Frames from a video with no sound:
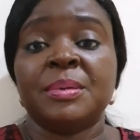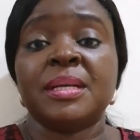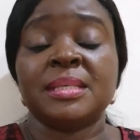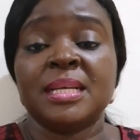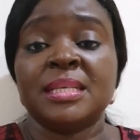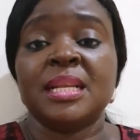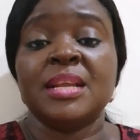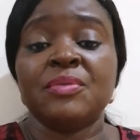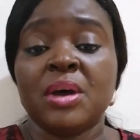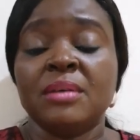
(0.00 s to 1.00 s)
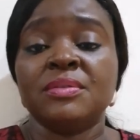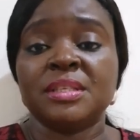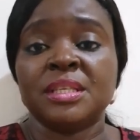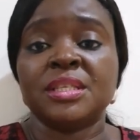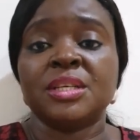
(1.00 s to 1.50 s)
because there's a need for every
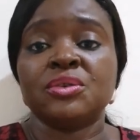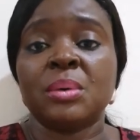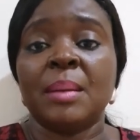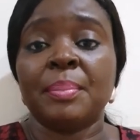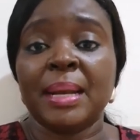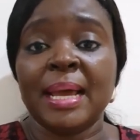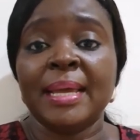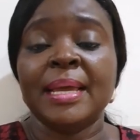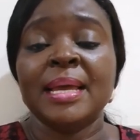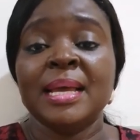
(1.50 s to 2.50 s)
researcher to apply